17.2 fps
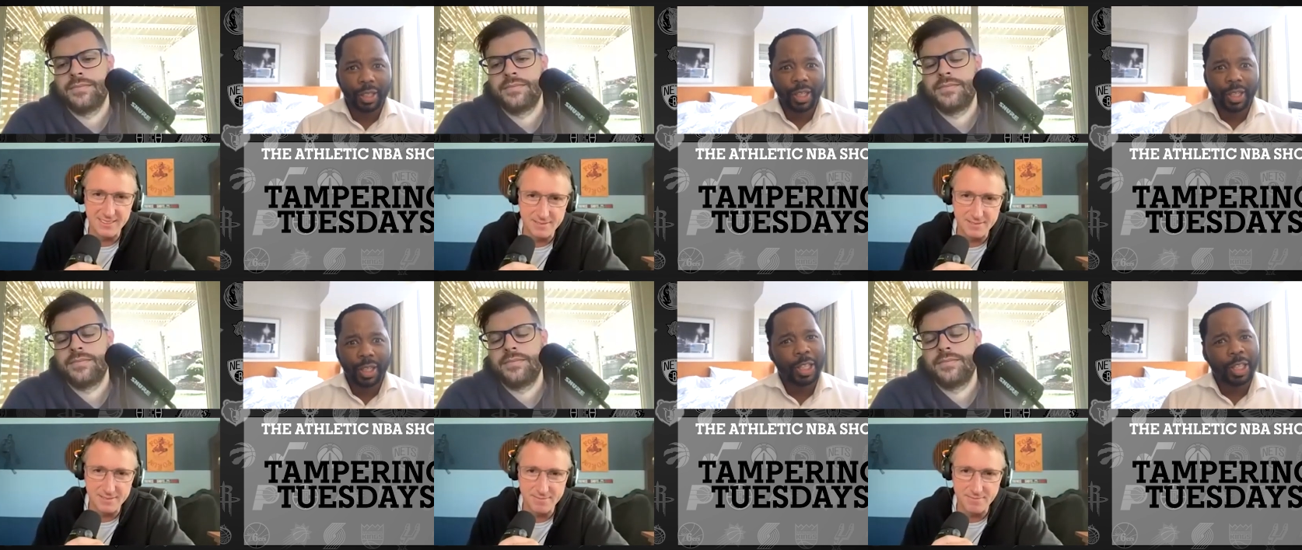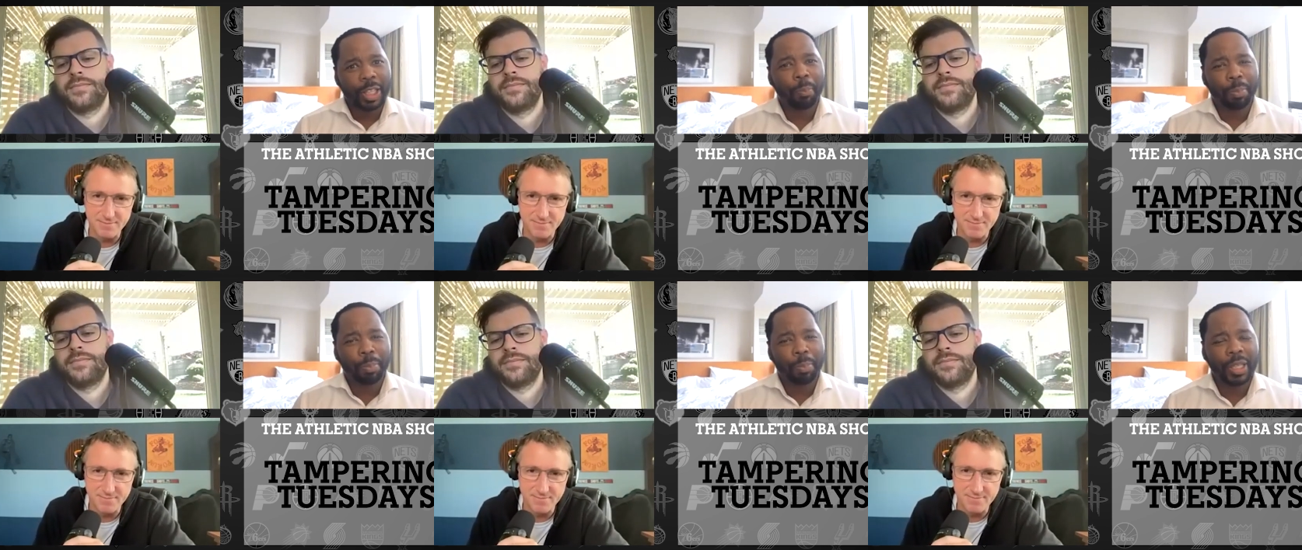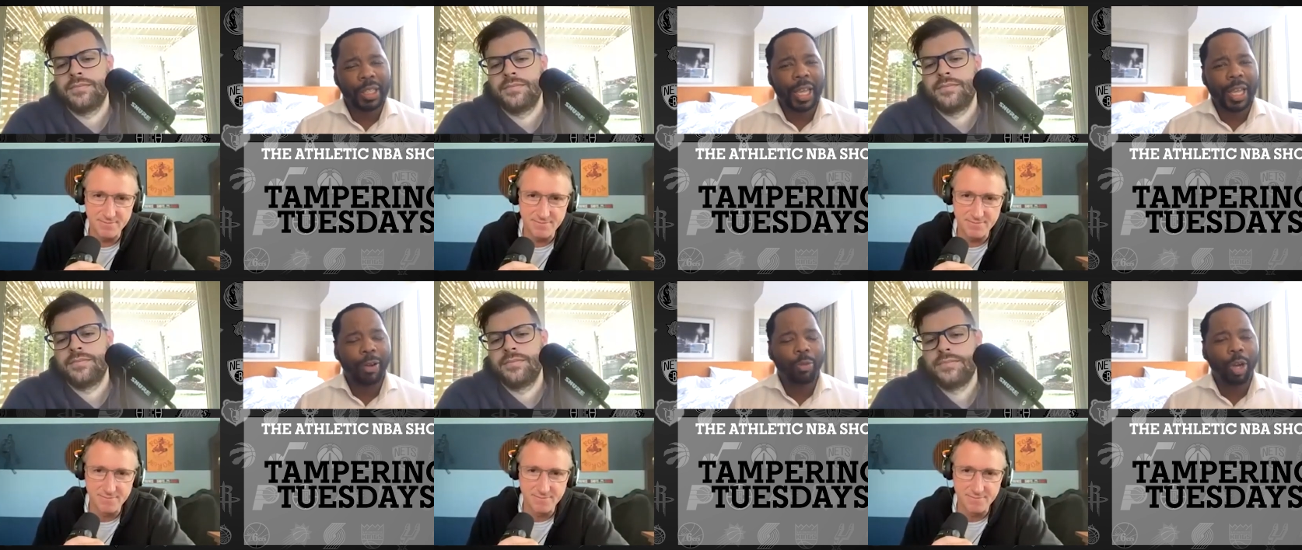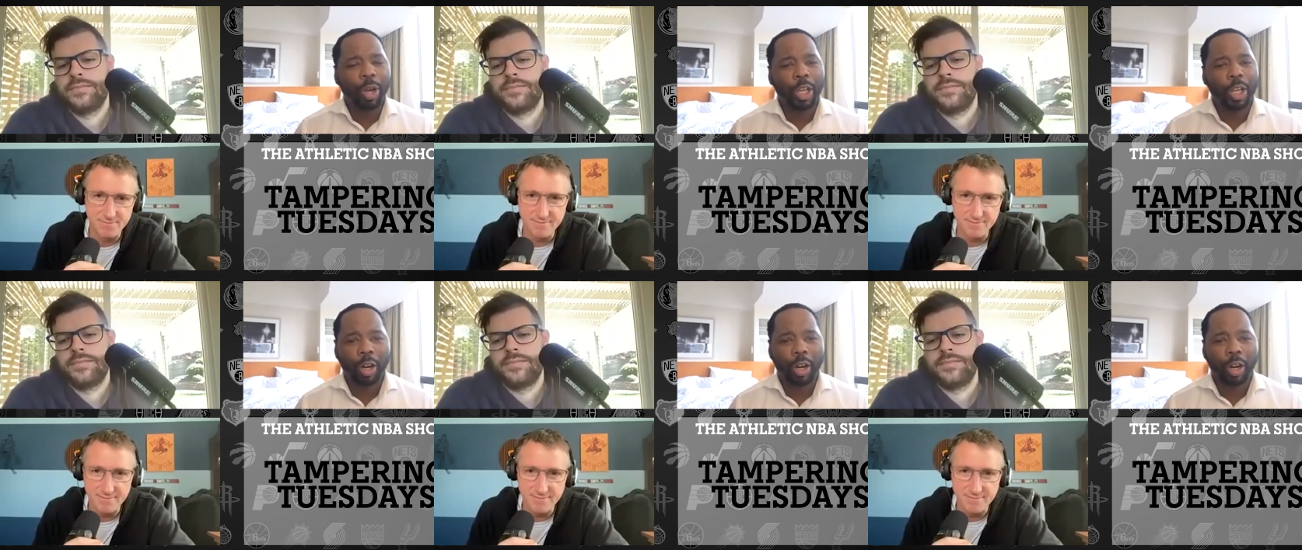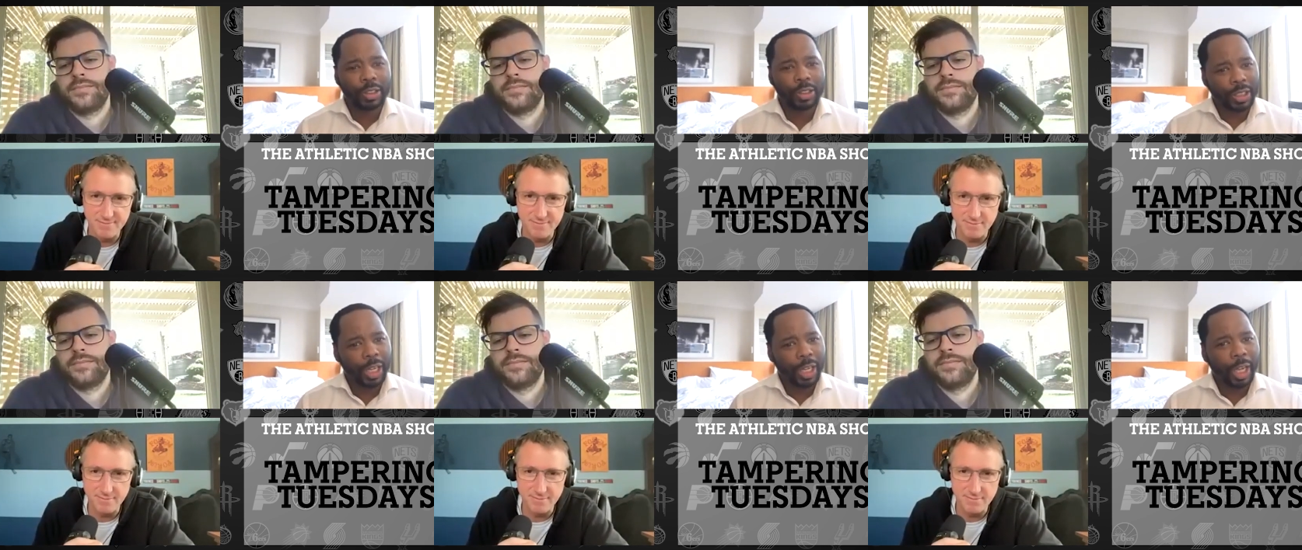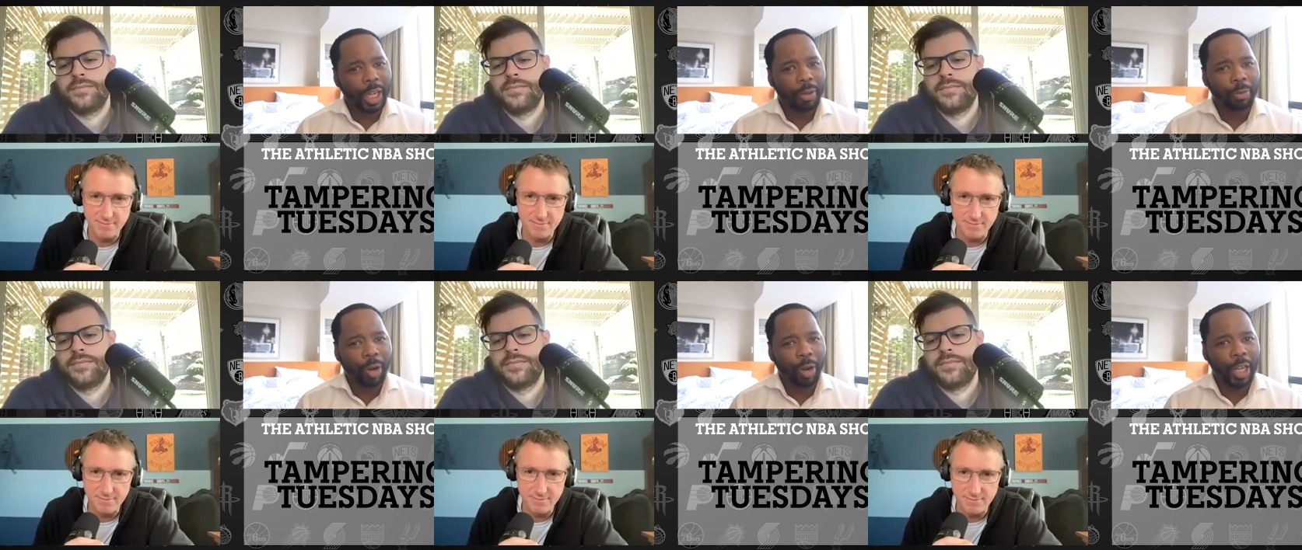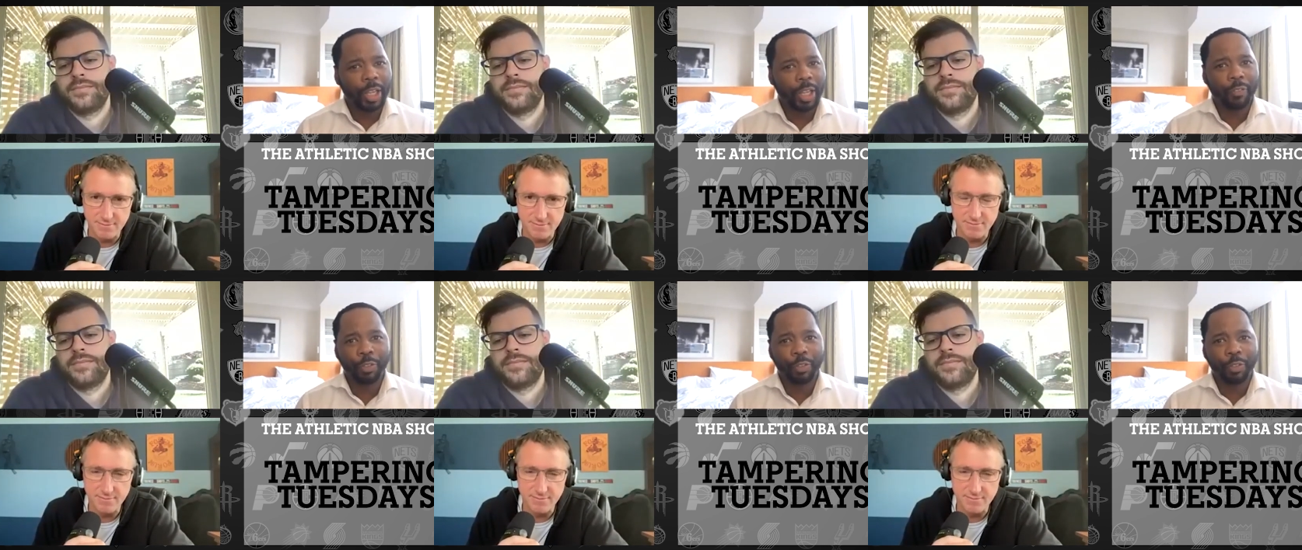Speaker 1: then be that way all the time, right?